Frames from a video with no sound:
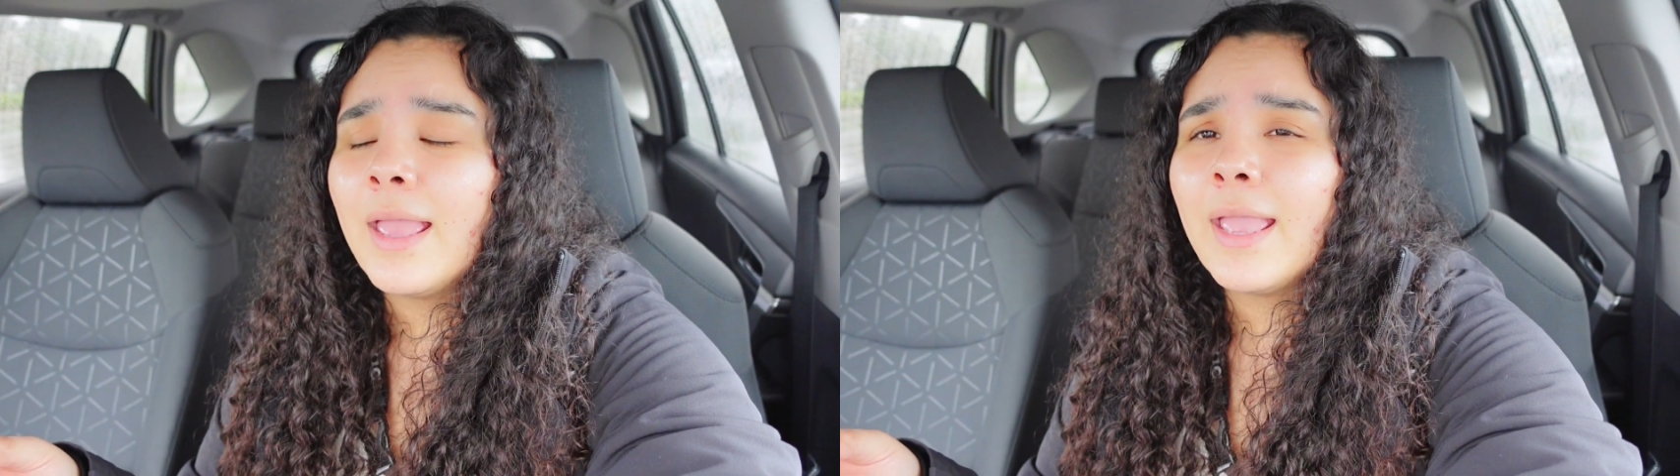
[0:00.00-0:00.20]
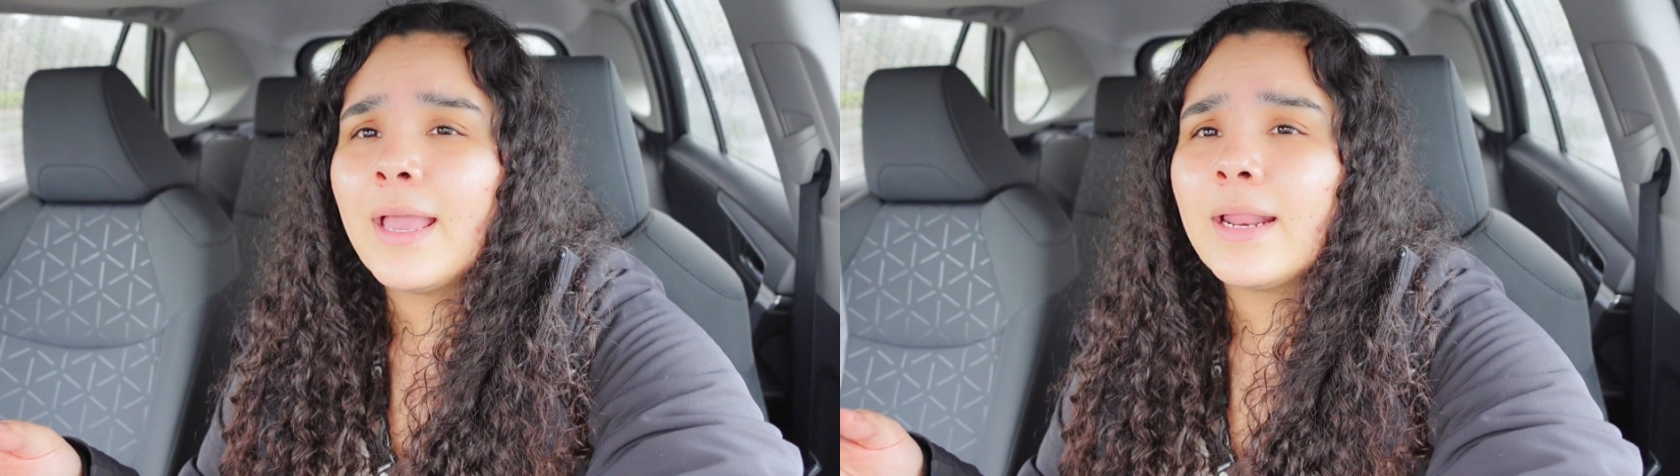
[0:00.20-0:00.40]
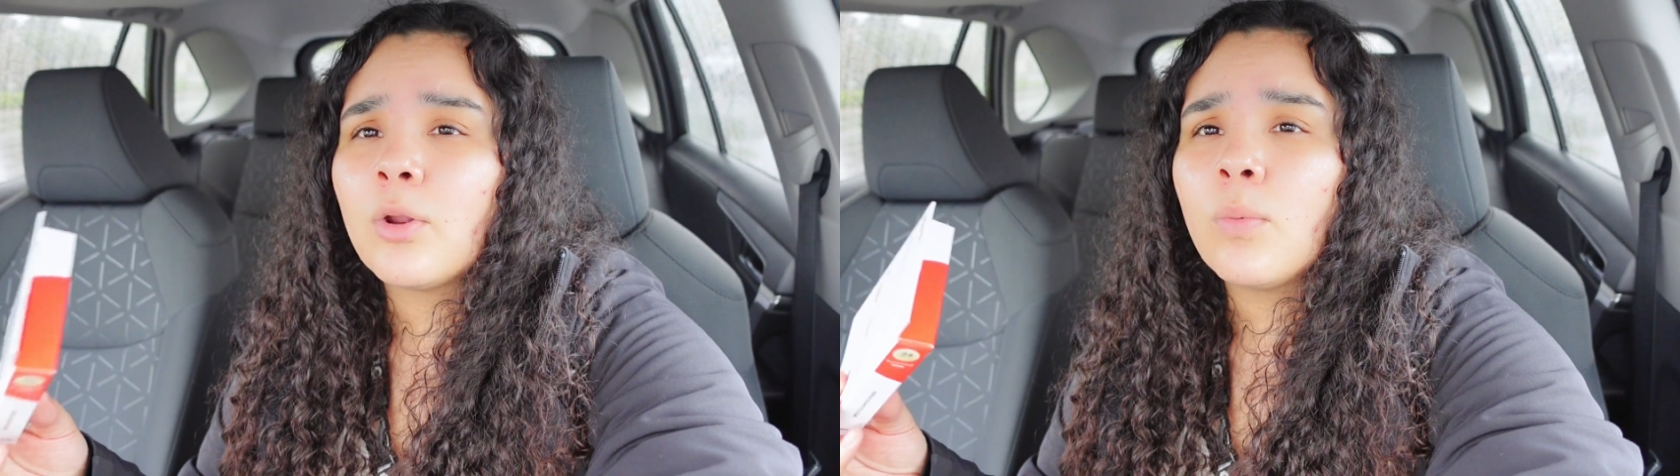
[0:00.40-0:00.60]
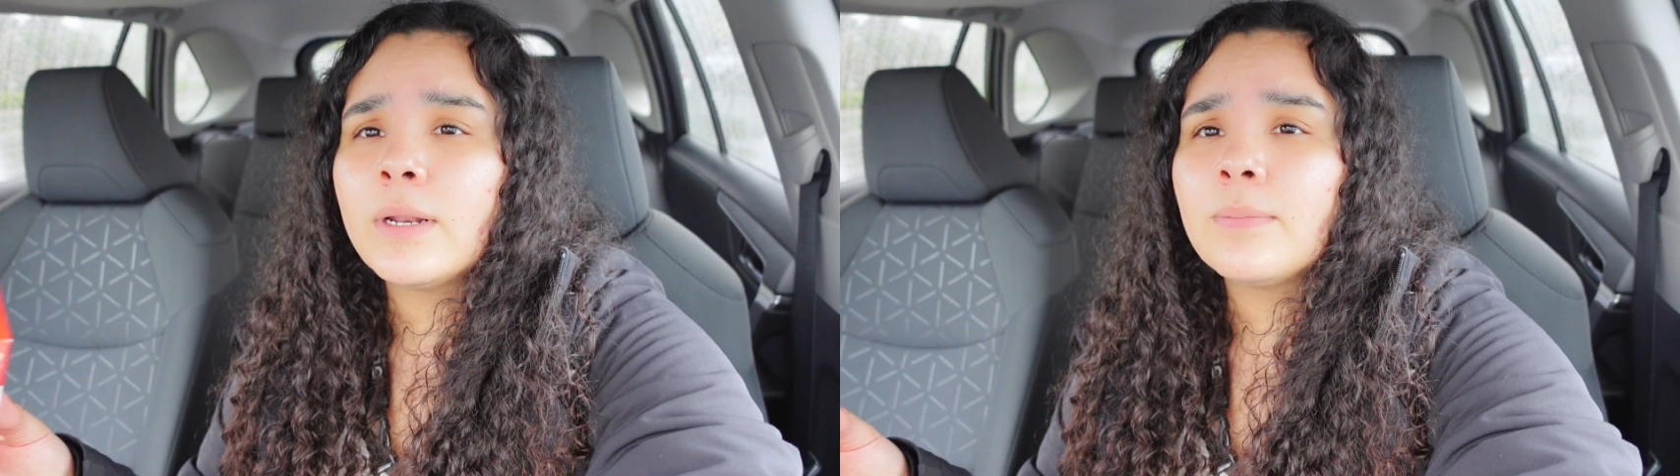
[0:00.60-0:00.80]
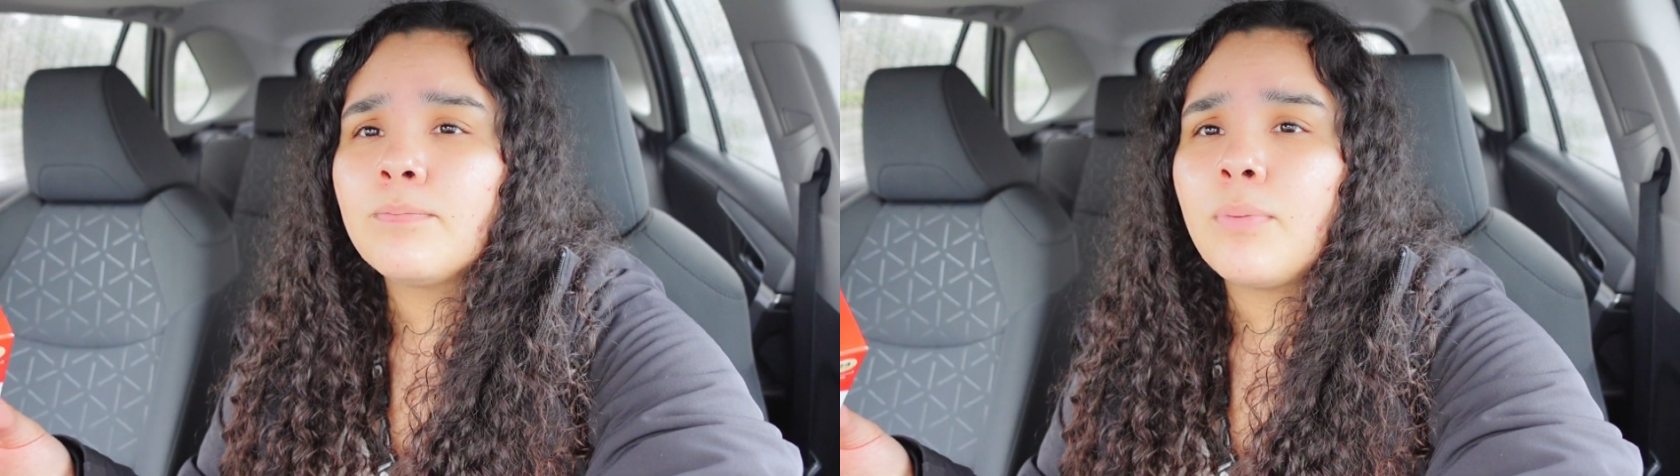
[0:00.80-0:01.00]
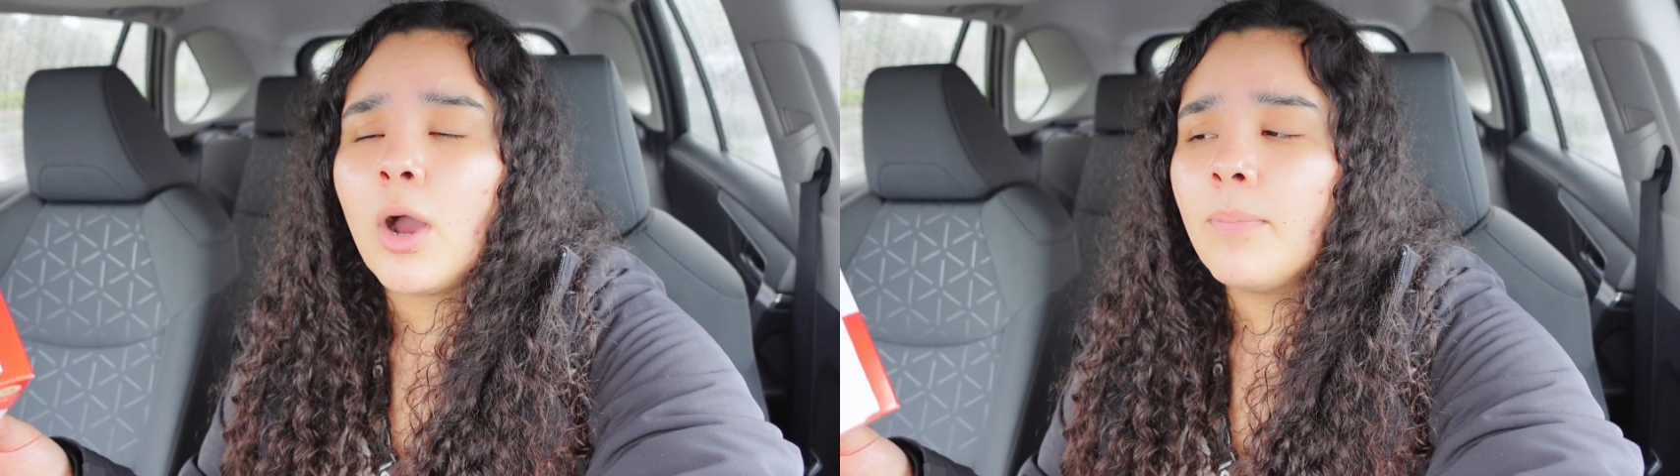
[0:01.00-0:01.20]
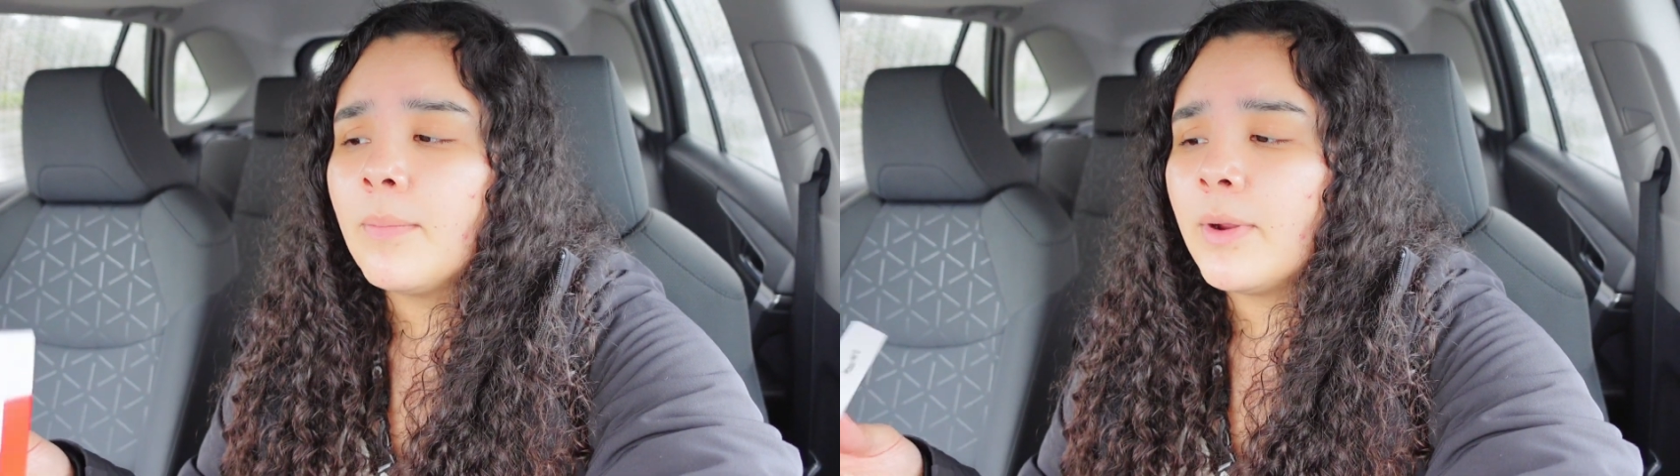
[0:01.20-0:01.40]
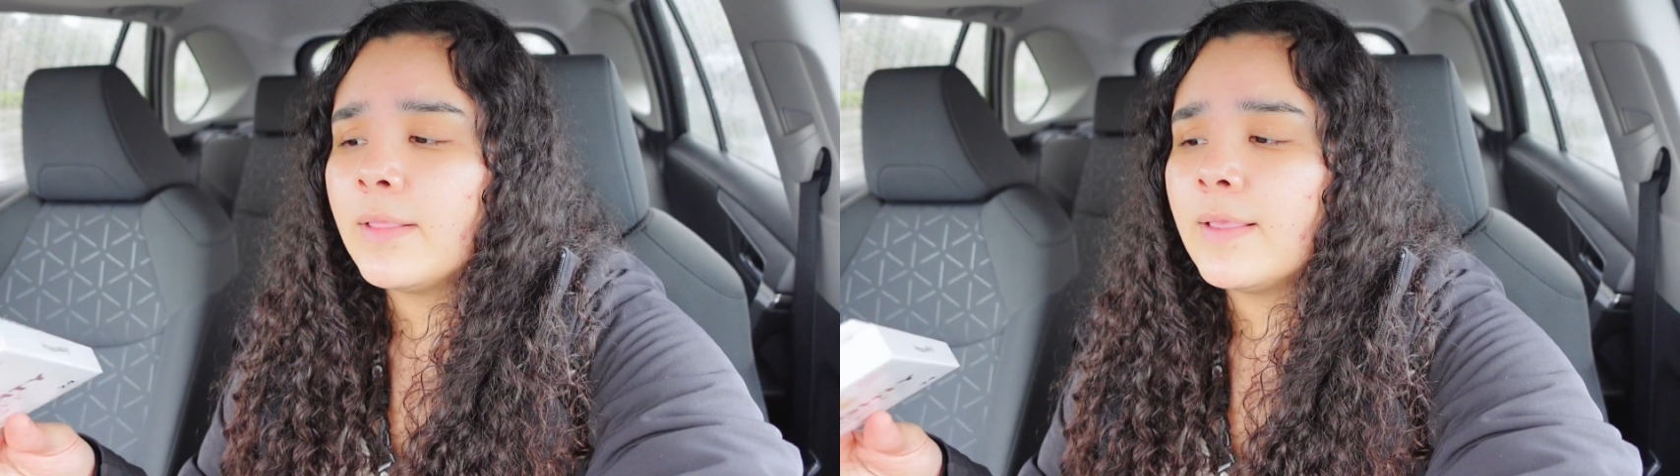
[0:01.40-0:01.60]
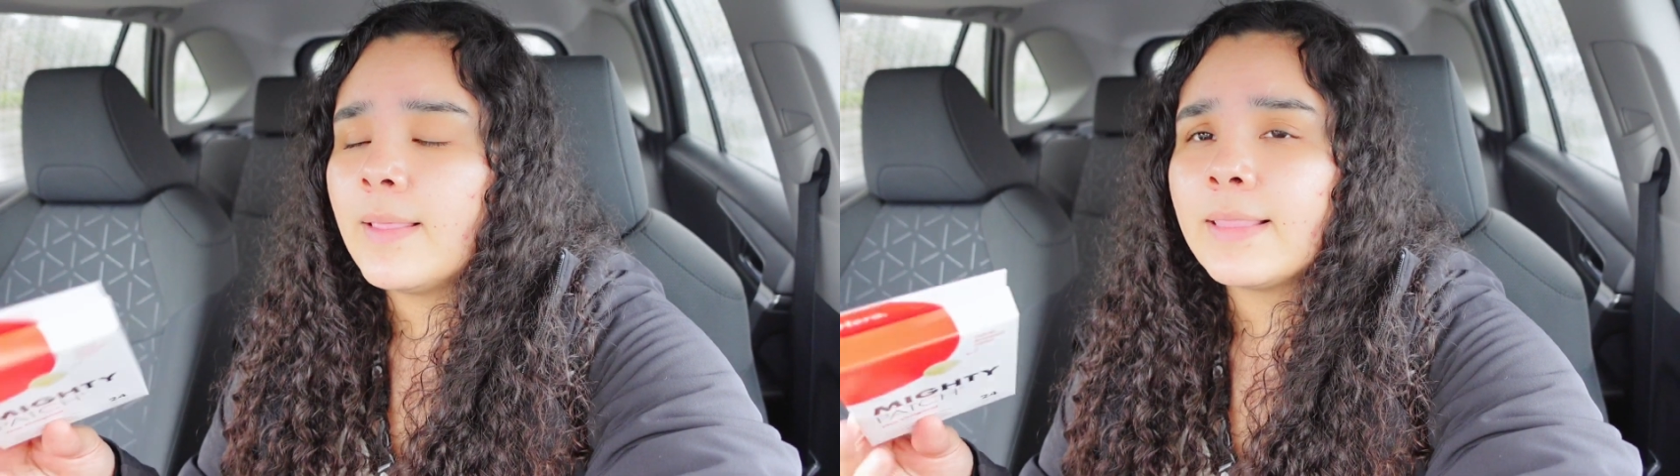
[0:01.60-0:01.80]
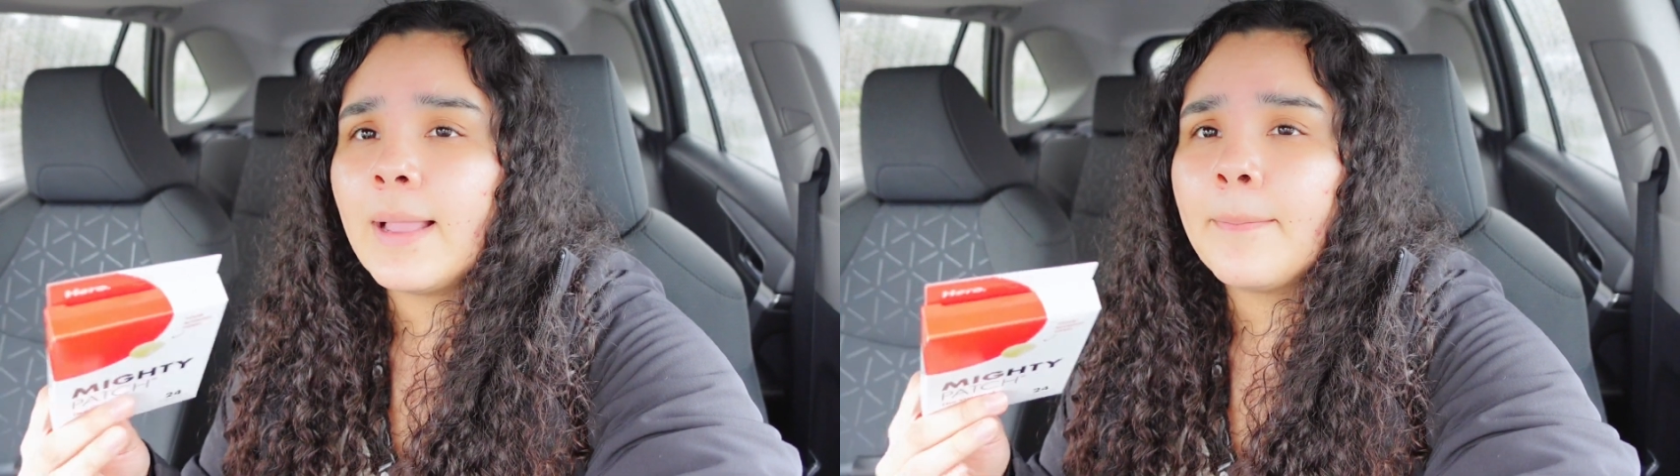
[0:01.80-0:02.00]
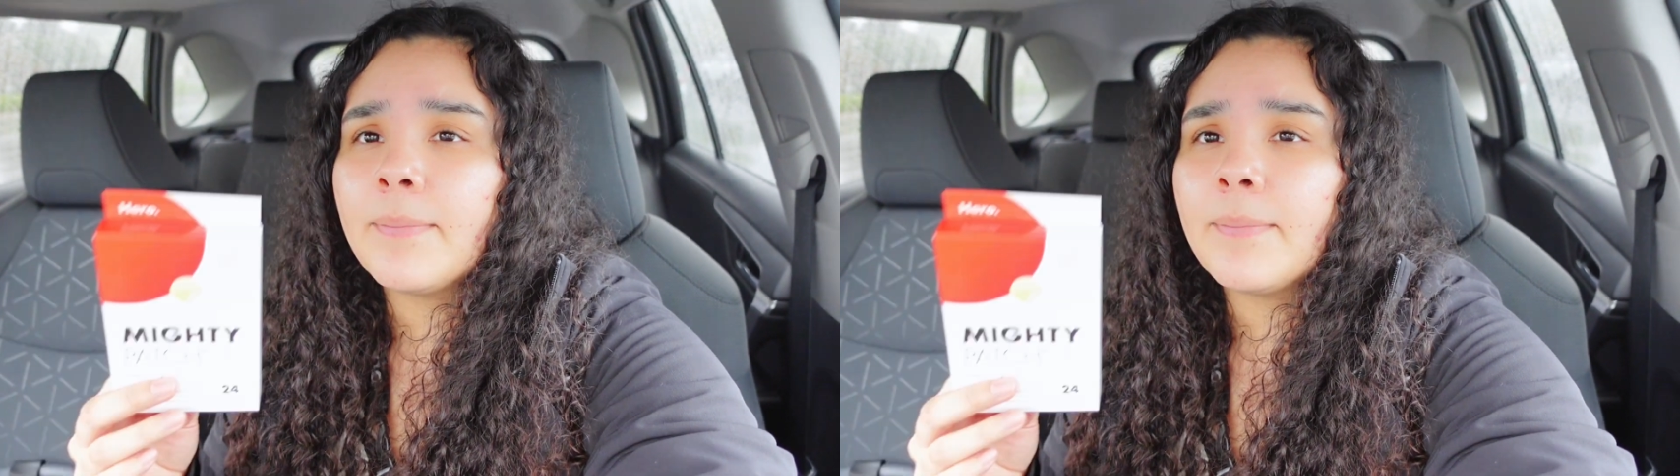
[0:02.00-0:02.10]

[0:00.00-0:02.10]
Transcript: And I don't want to pop them or anything like that,